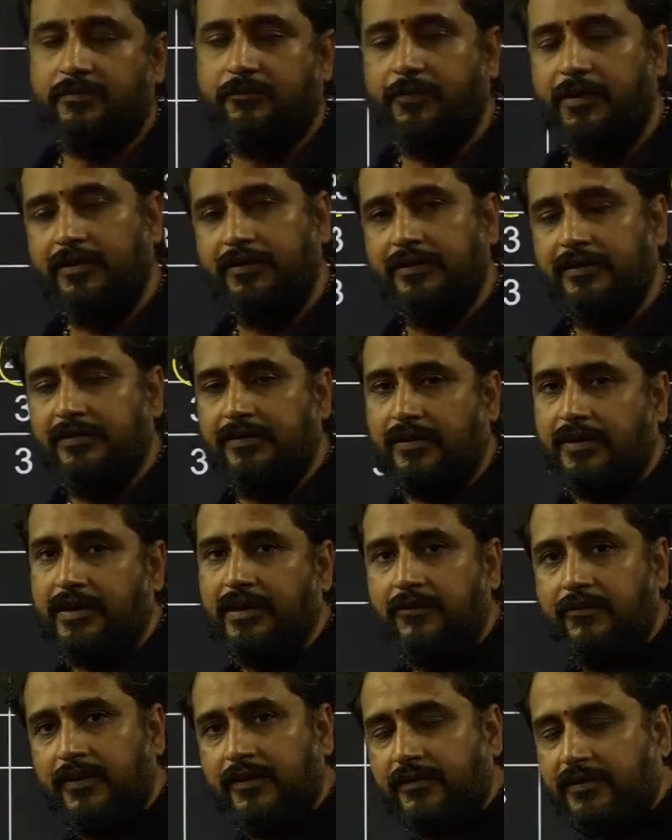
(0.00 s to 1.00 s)
puzzles are
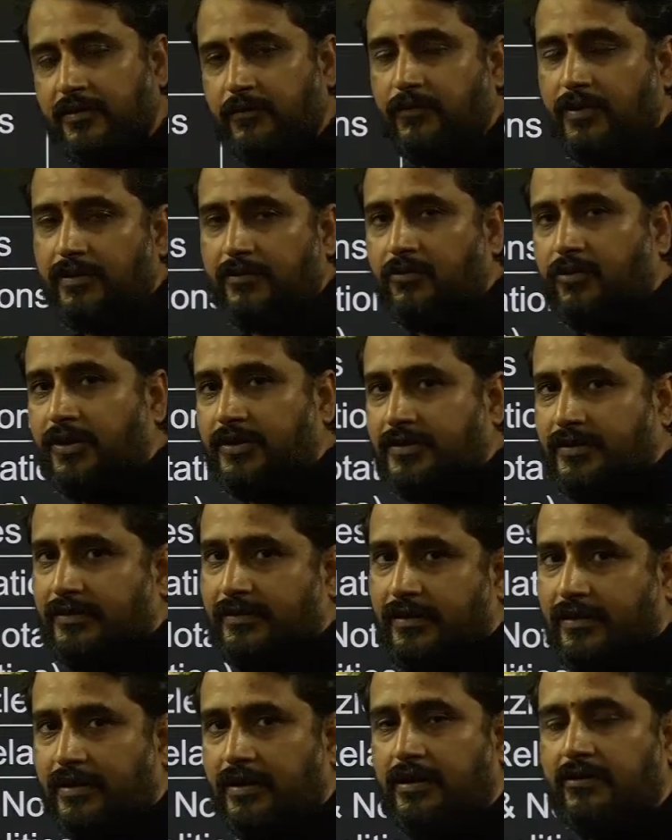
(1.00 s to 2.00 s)
given, symbols notations
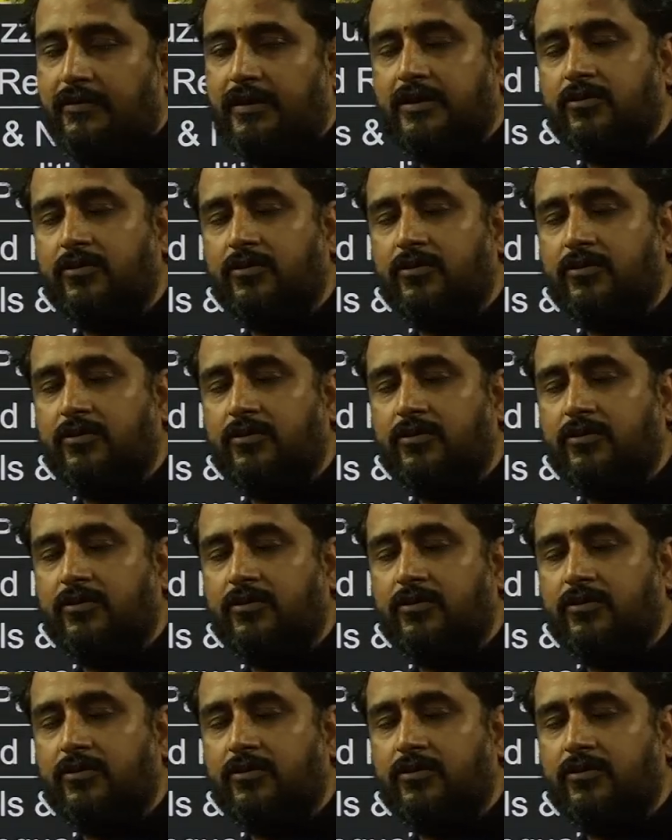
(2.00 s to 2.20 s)
are given,